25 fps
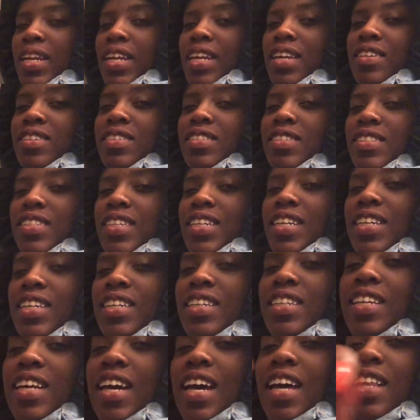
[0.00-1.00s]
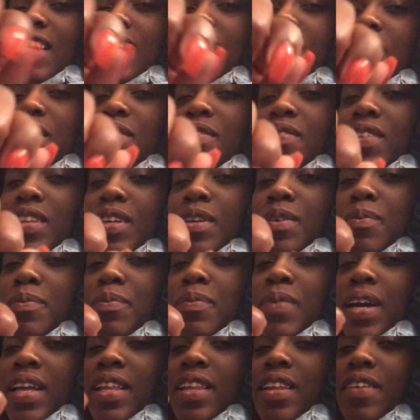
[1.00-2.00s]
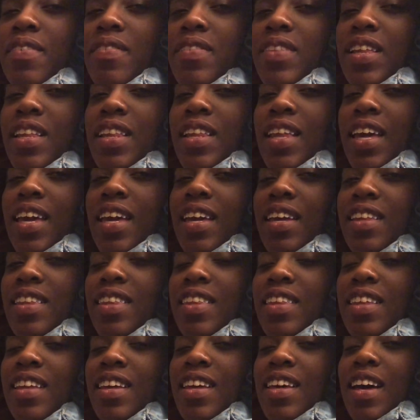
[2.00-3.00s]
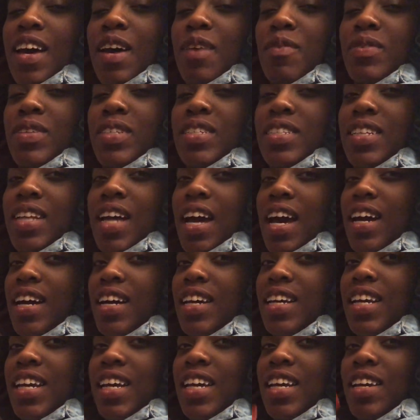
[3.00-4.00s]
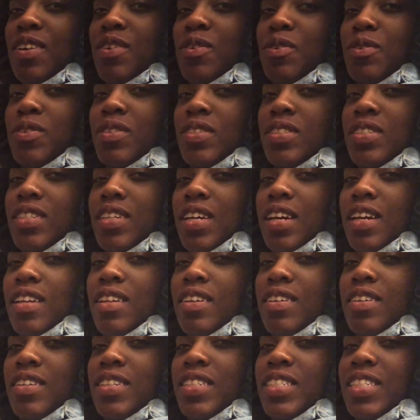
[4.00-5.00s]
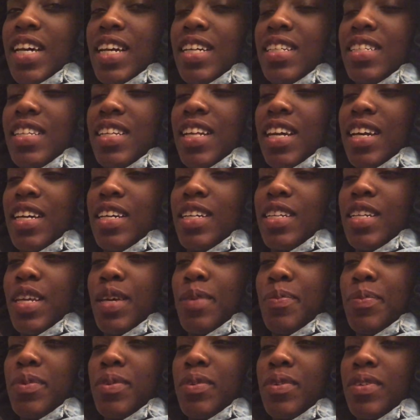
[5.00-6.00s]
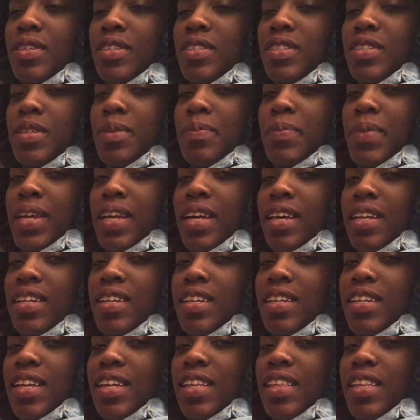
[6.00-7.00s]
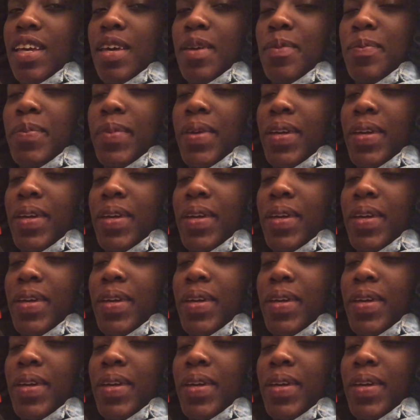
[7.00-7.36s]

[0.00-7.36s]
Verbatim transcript: My nails are done. I love them. I love the length. I was not gonna get an orange color. It's actually like a deep orange. It may not look like that,